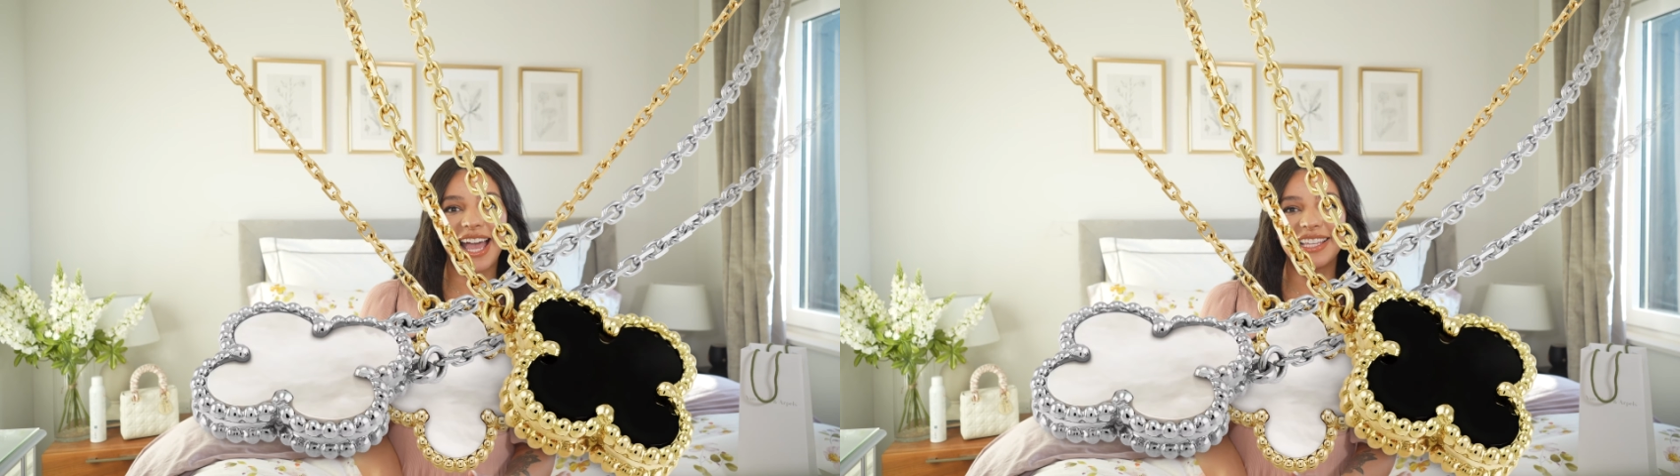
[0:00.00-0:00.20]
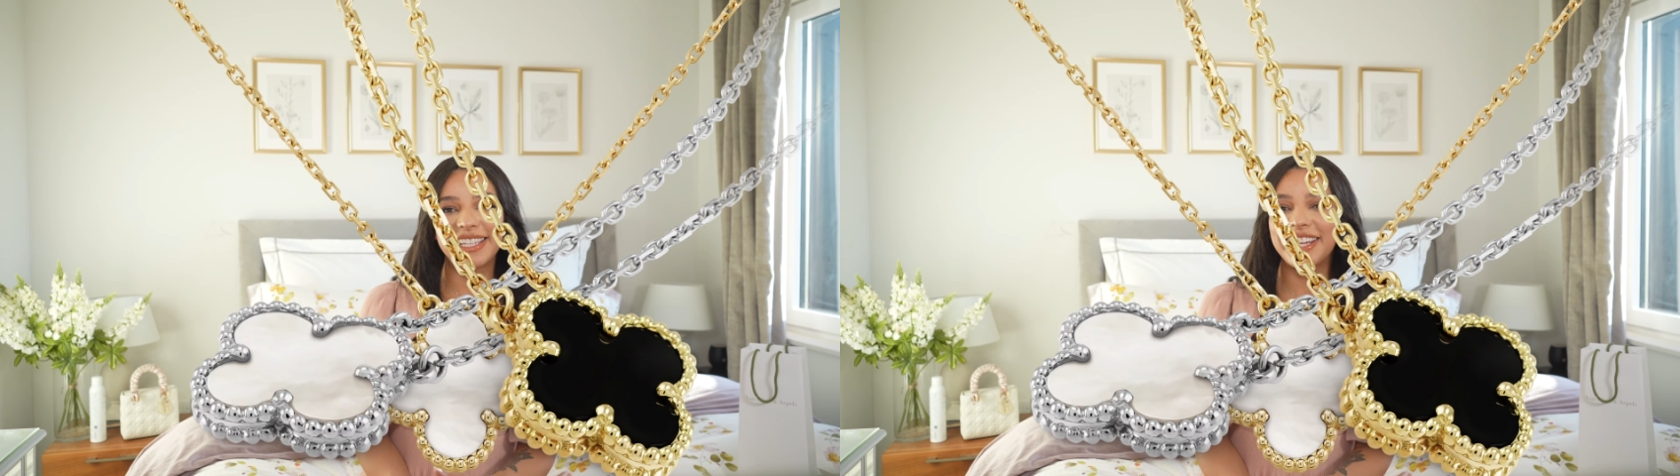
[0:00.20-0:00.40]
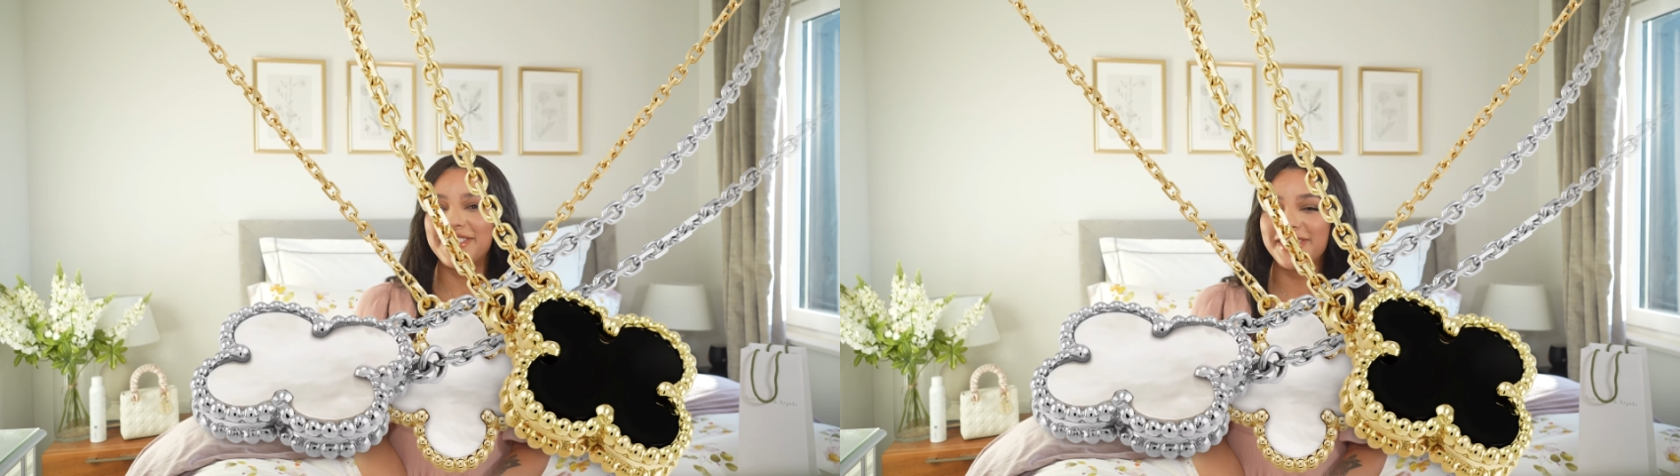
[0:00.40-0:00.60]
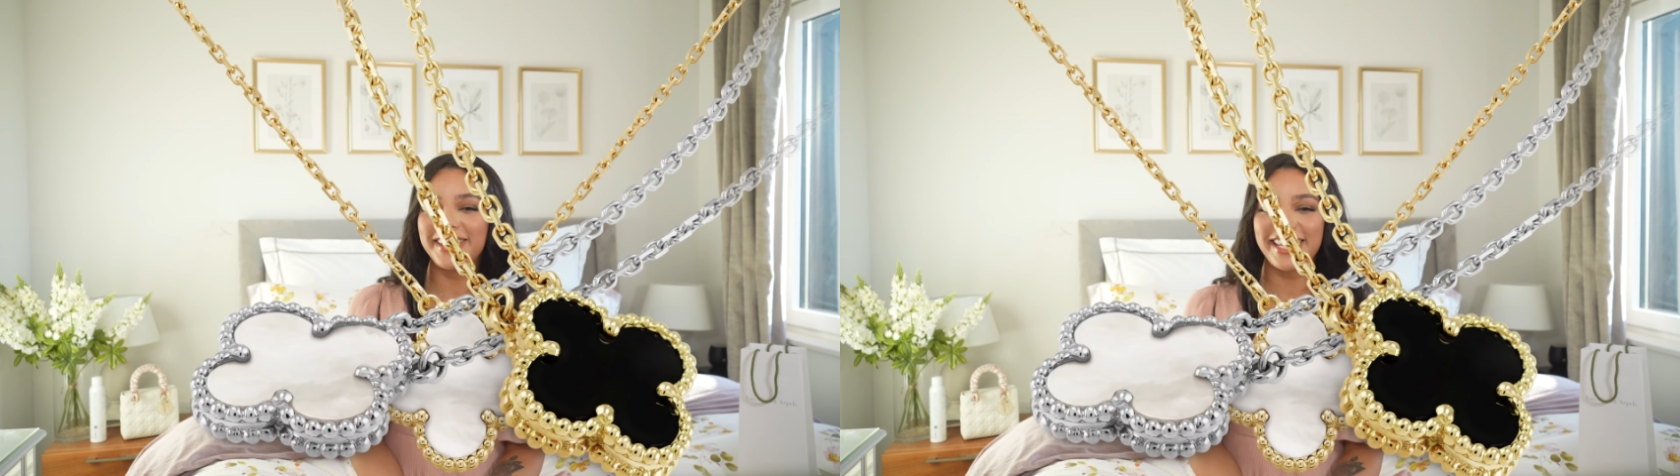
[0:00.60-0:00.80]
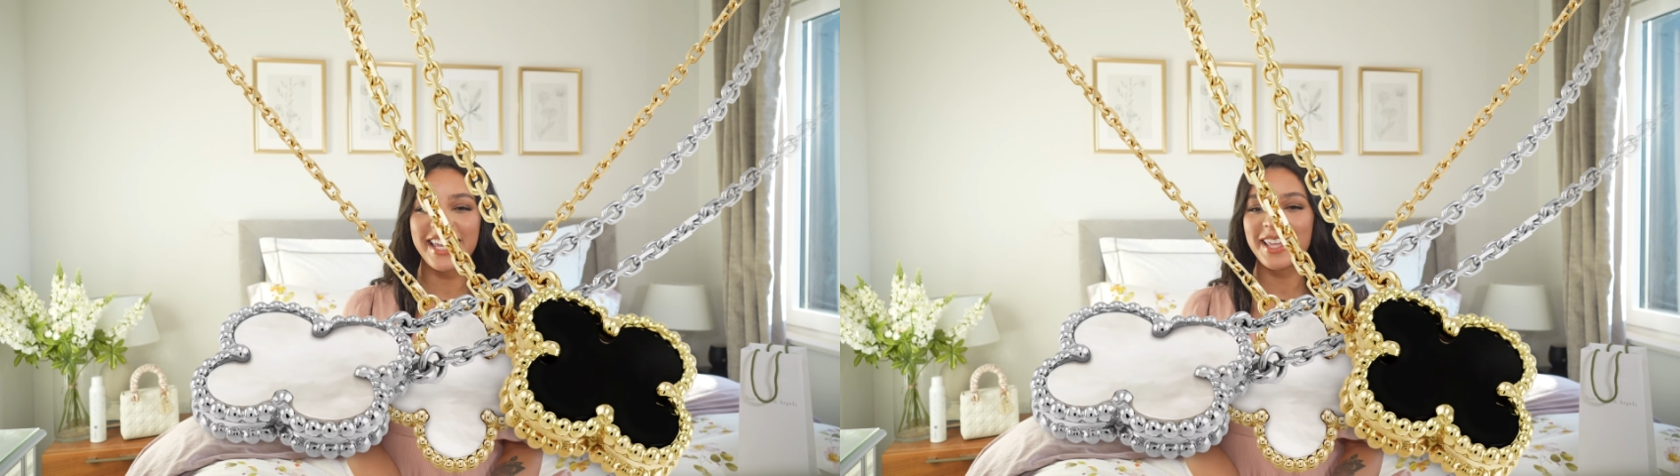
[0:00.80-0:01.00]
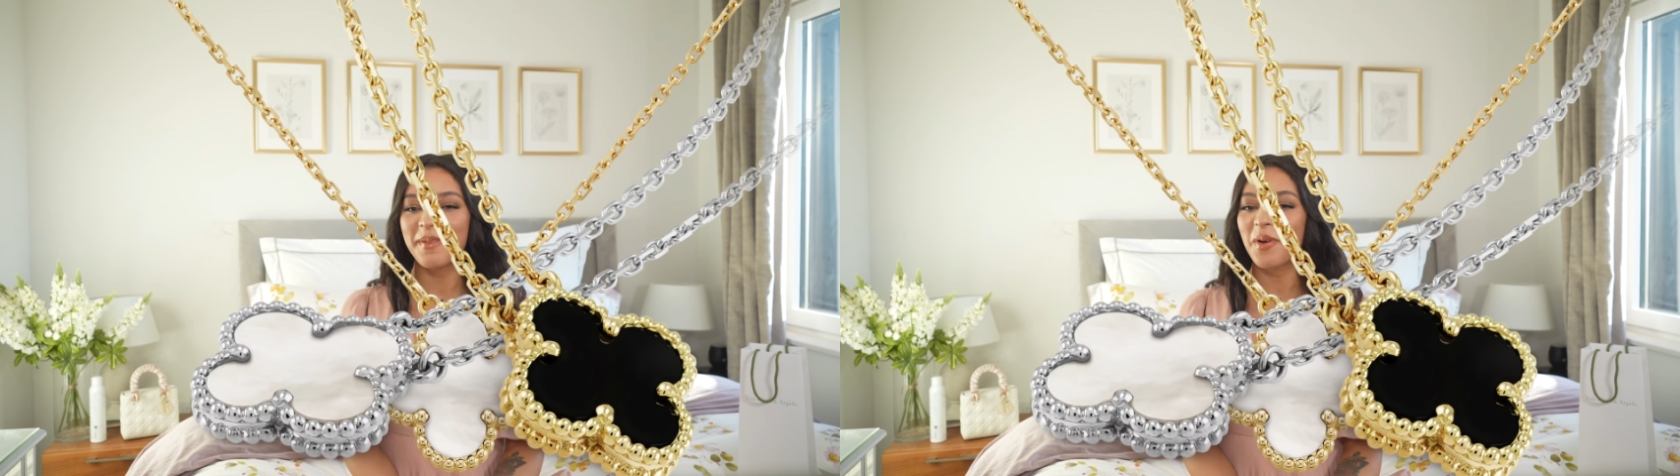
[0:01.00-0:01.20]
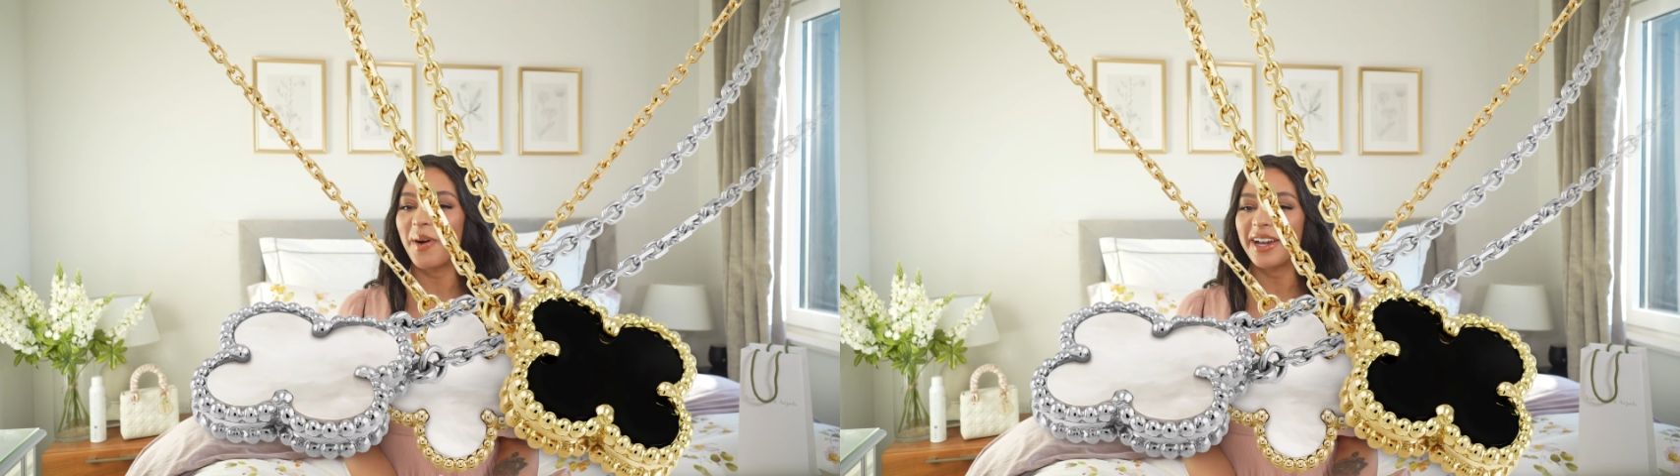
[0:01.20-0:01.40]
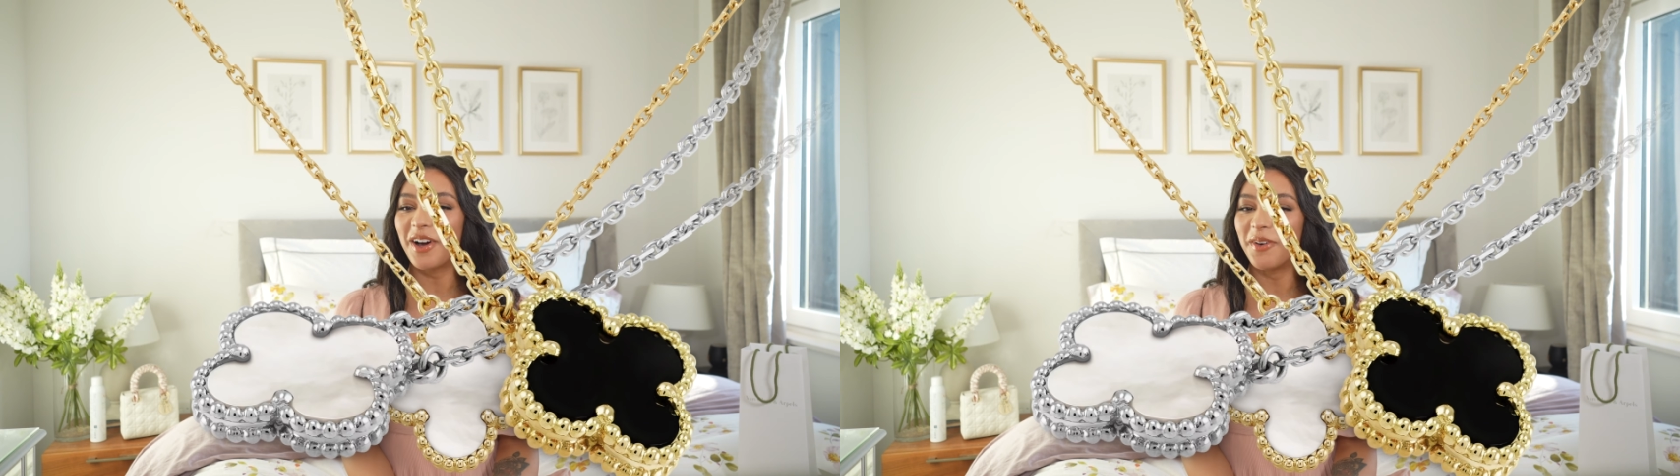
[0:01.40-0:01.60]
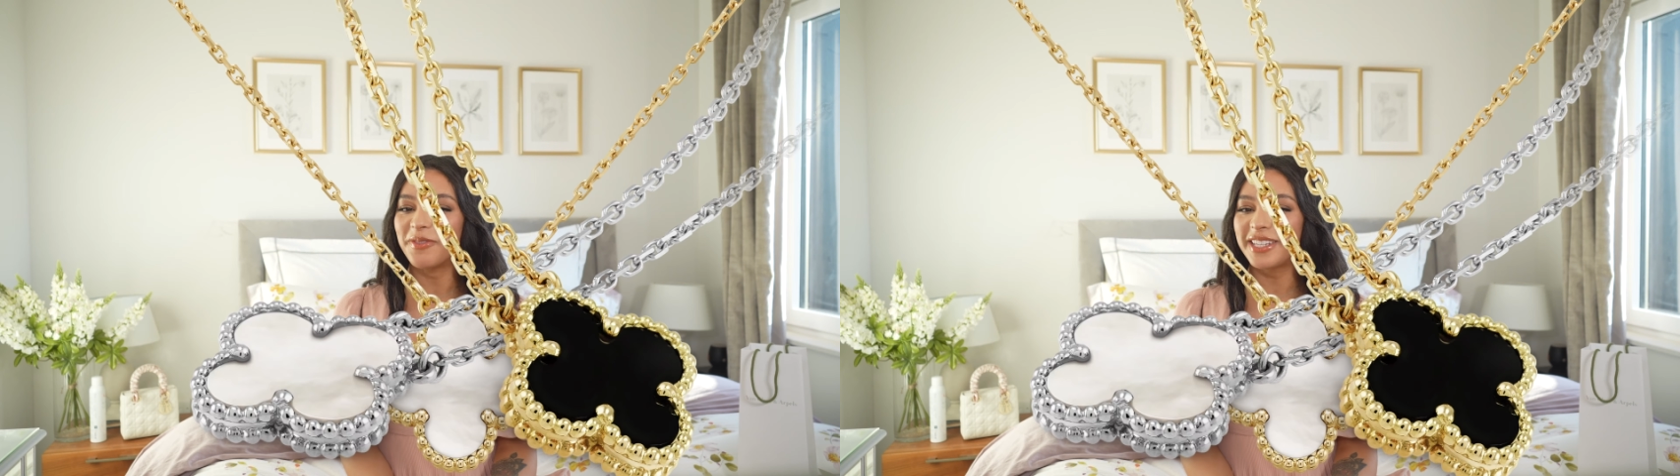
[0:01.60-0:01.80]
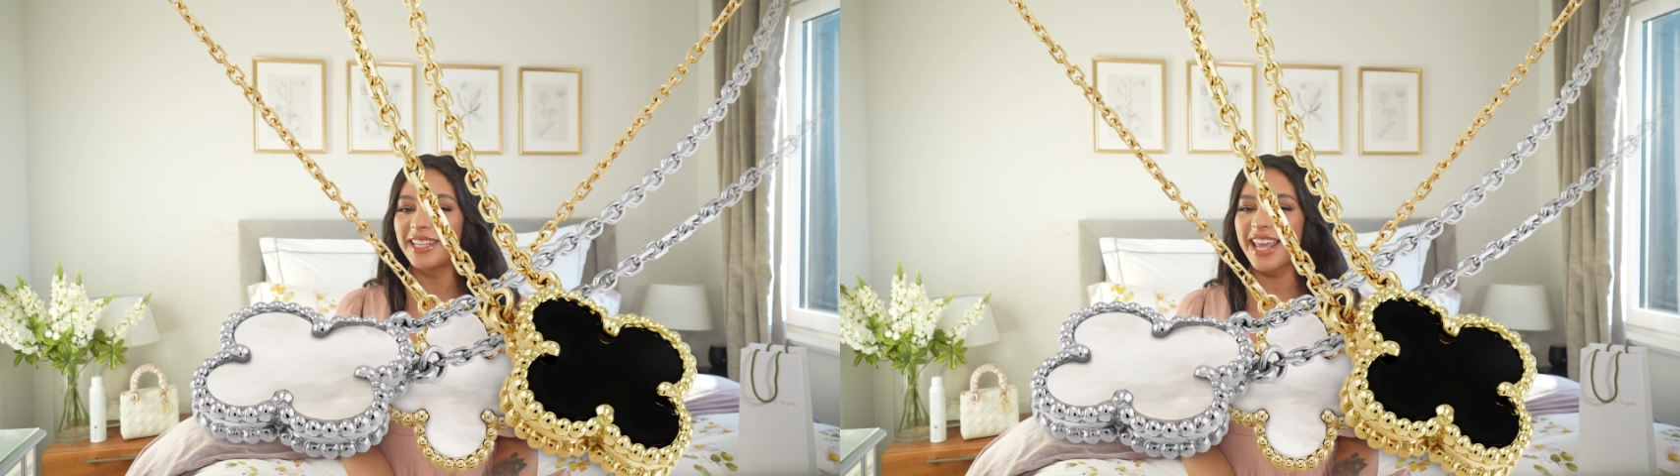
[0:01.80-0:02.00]
as I do see them quite
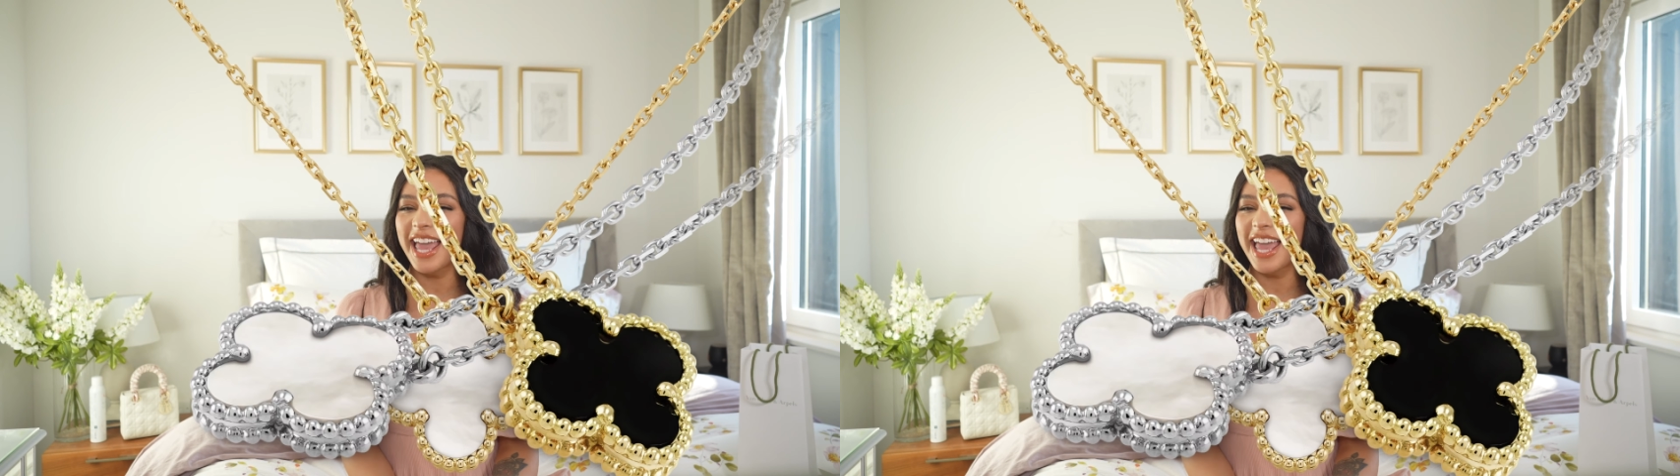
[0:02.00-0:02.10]
often,